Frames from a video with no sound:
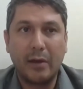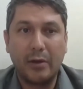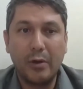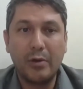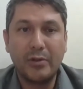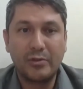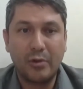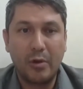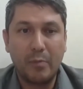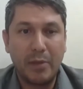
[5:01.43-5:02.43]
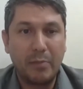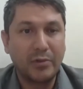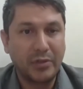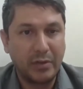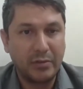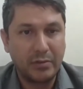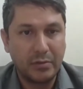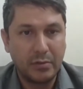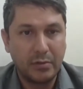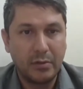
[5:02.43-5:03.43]
good, strong people skills,
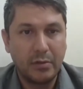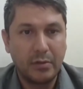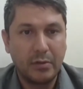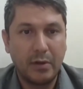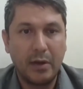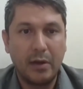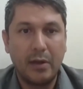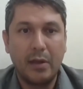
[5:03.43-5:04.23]
right?